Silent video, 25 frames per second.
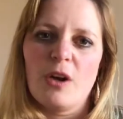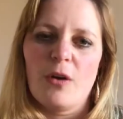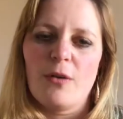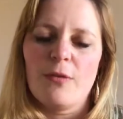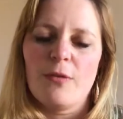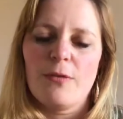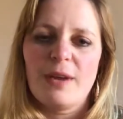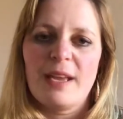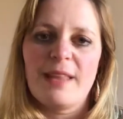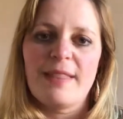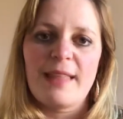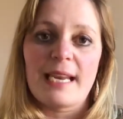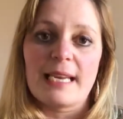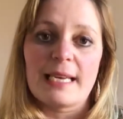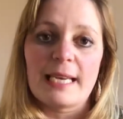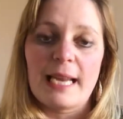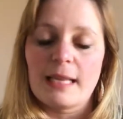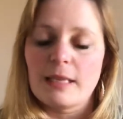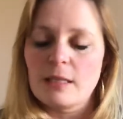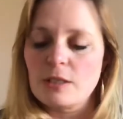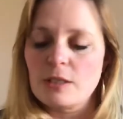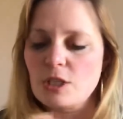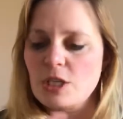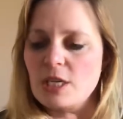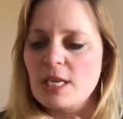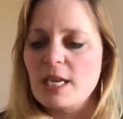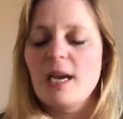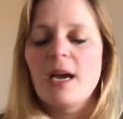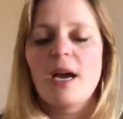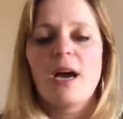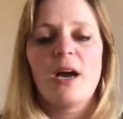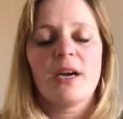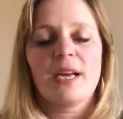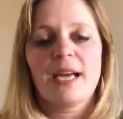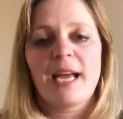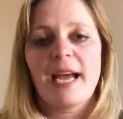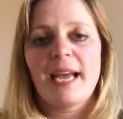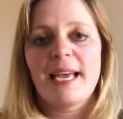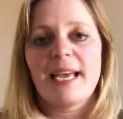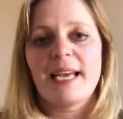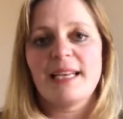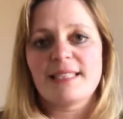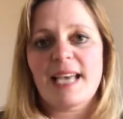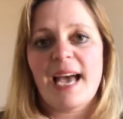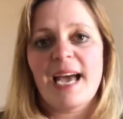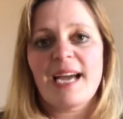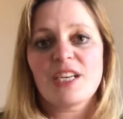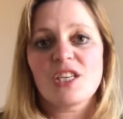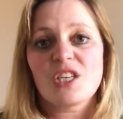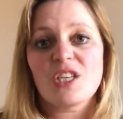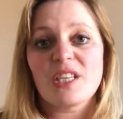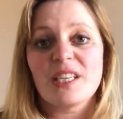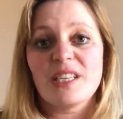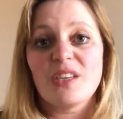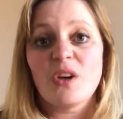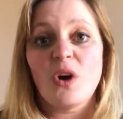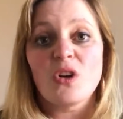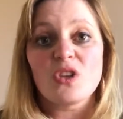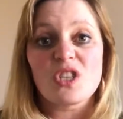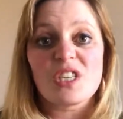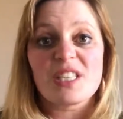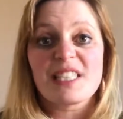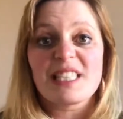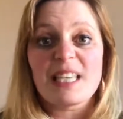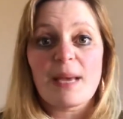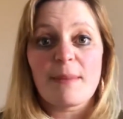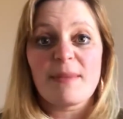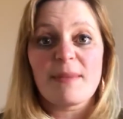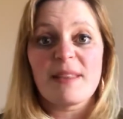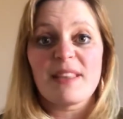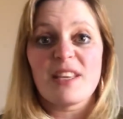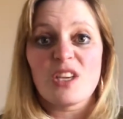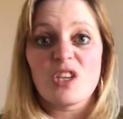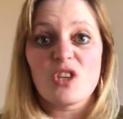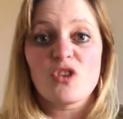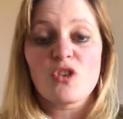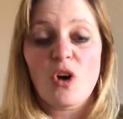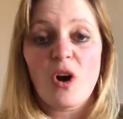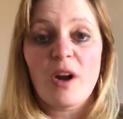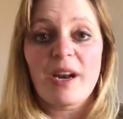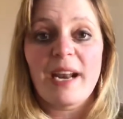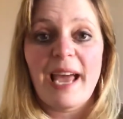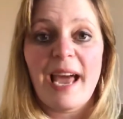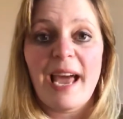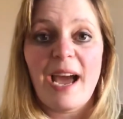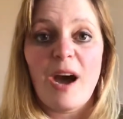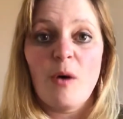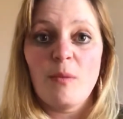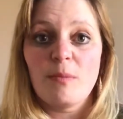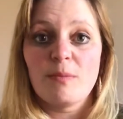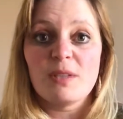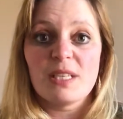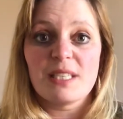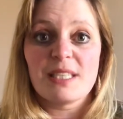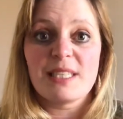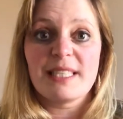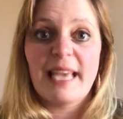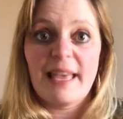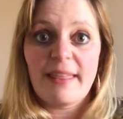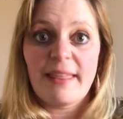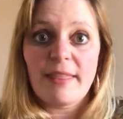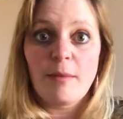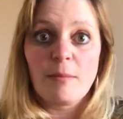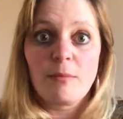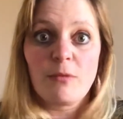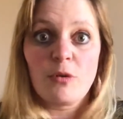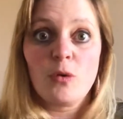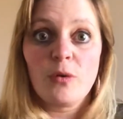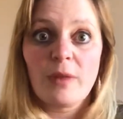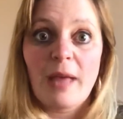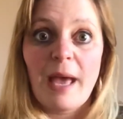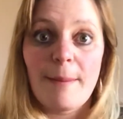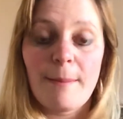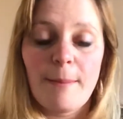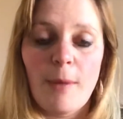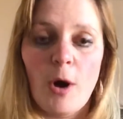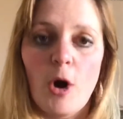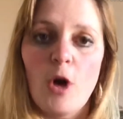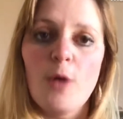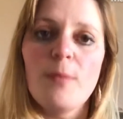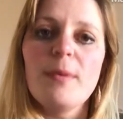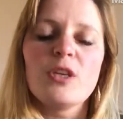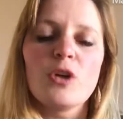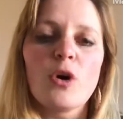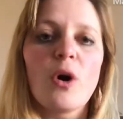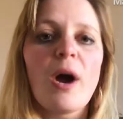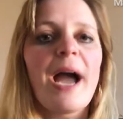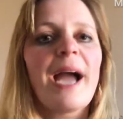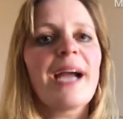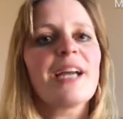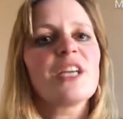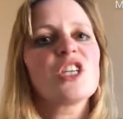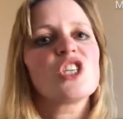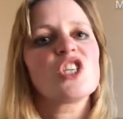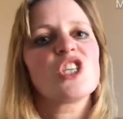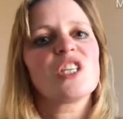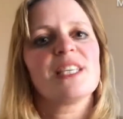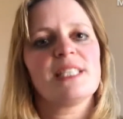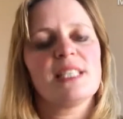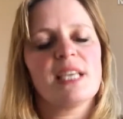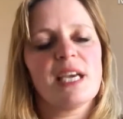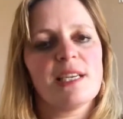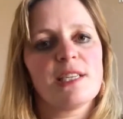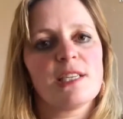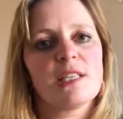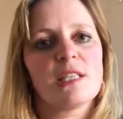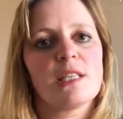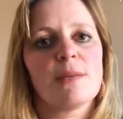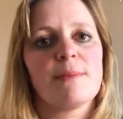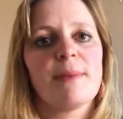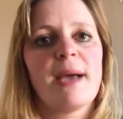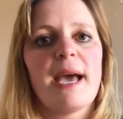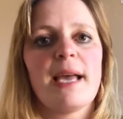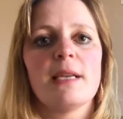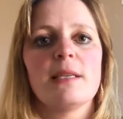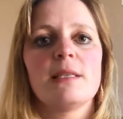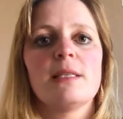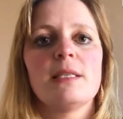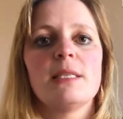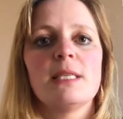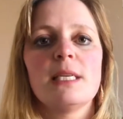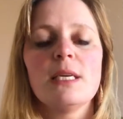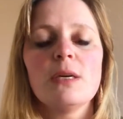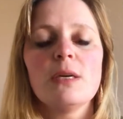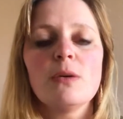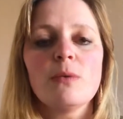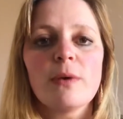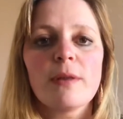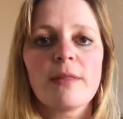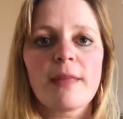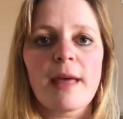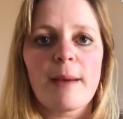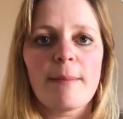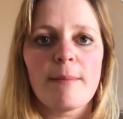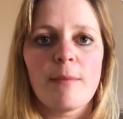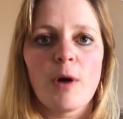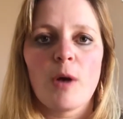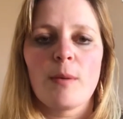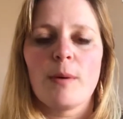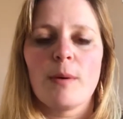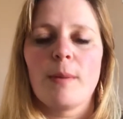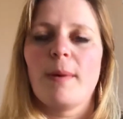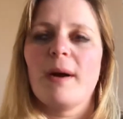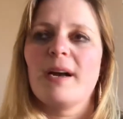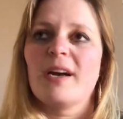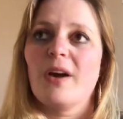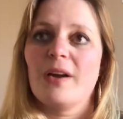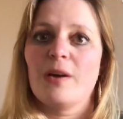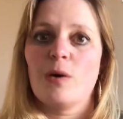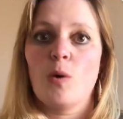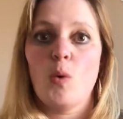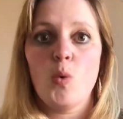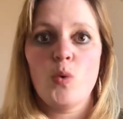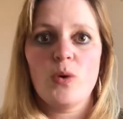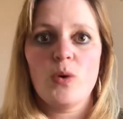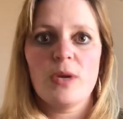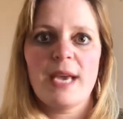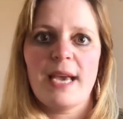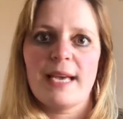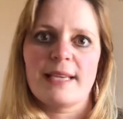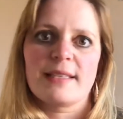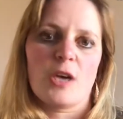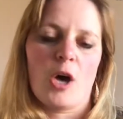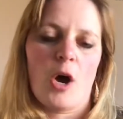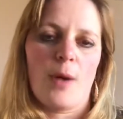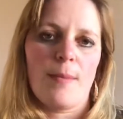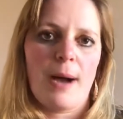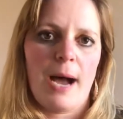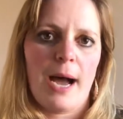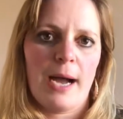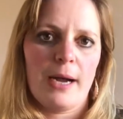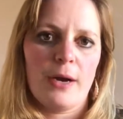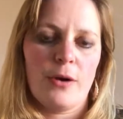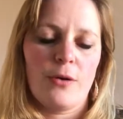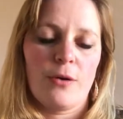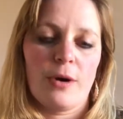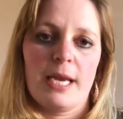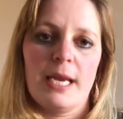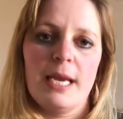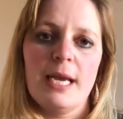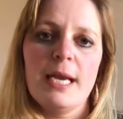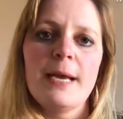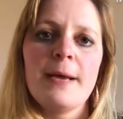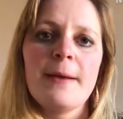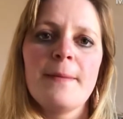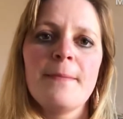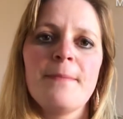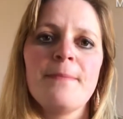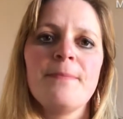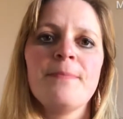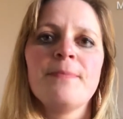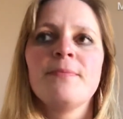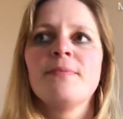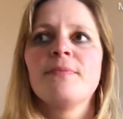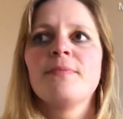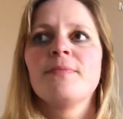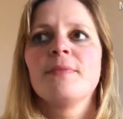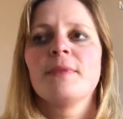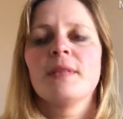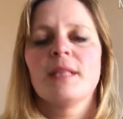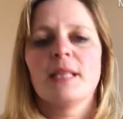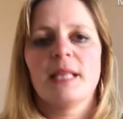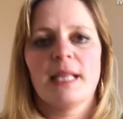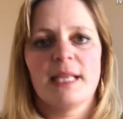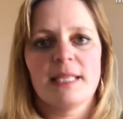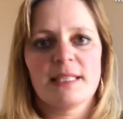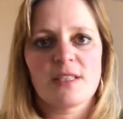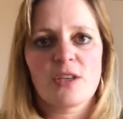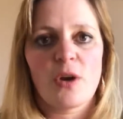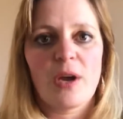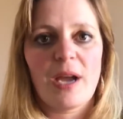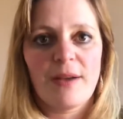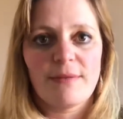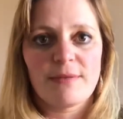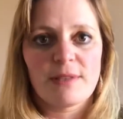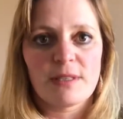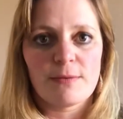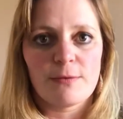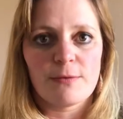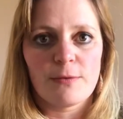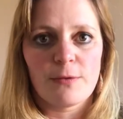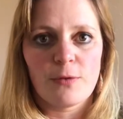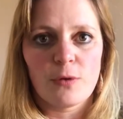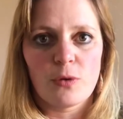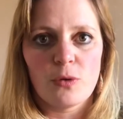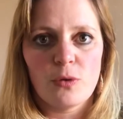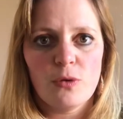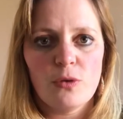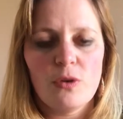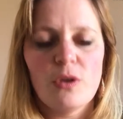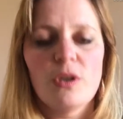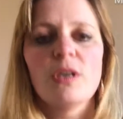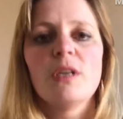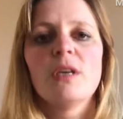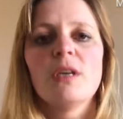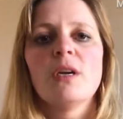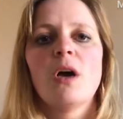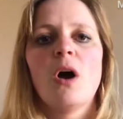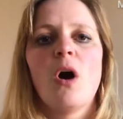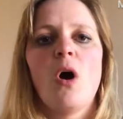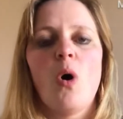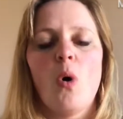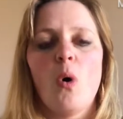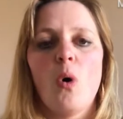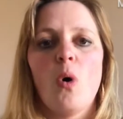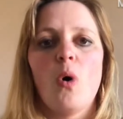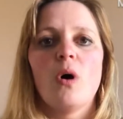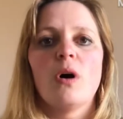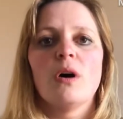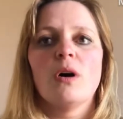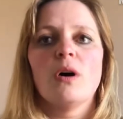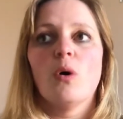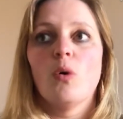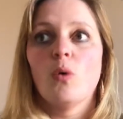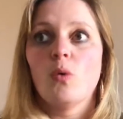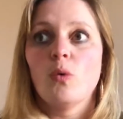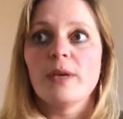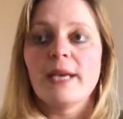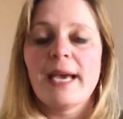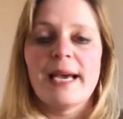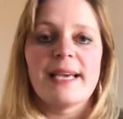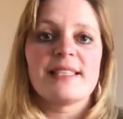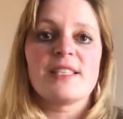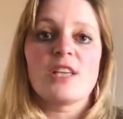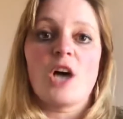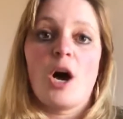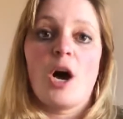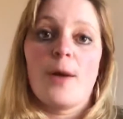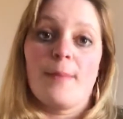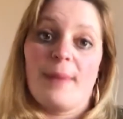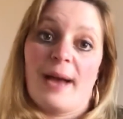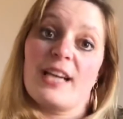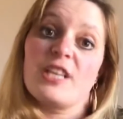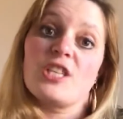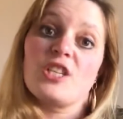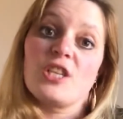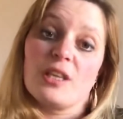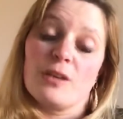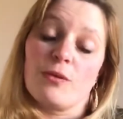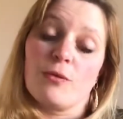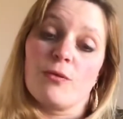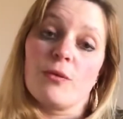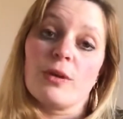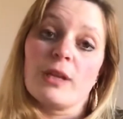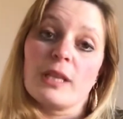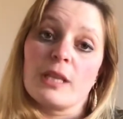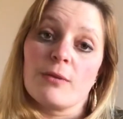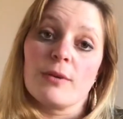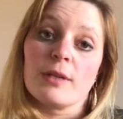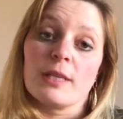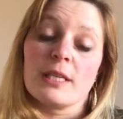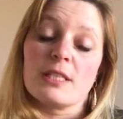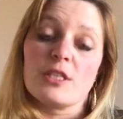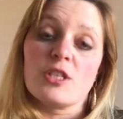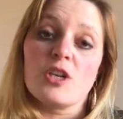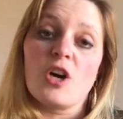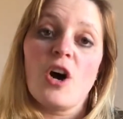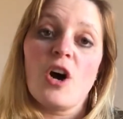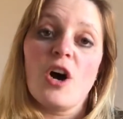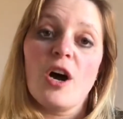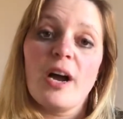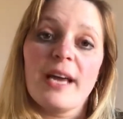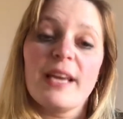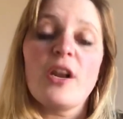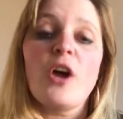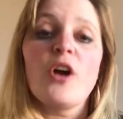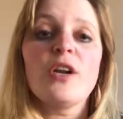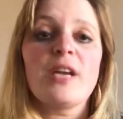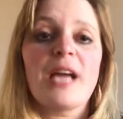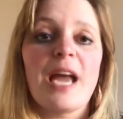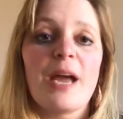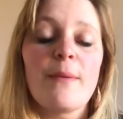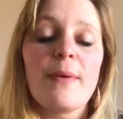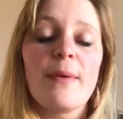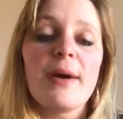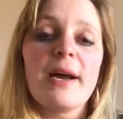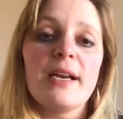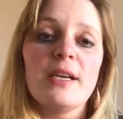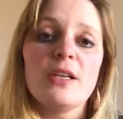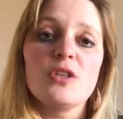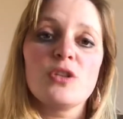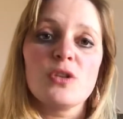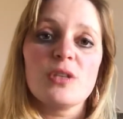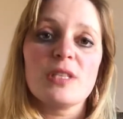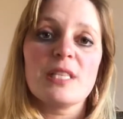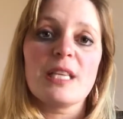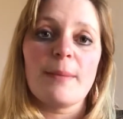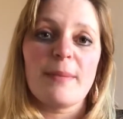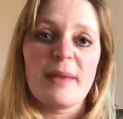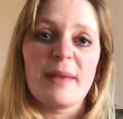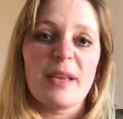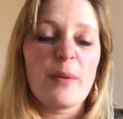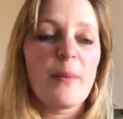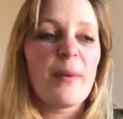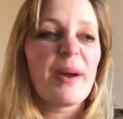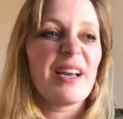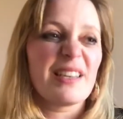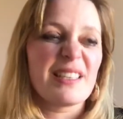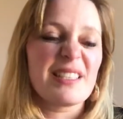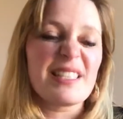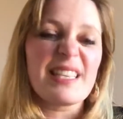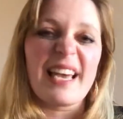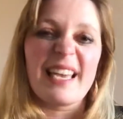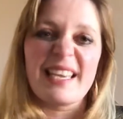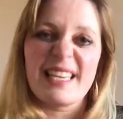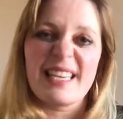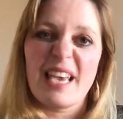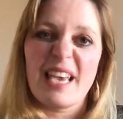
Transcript: in that analogy, okay? It's actually not just something that you're trying to help just get them through that moment. You're actually teaching them how to deal with that moment by going, oh yes, I'm hungry, let's go have some food. Or, oh yes, I'm actually really, really tired. Okay, we're going to do something and we're going to say, yeah,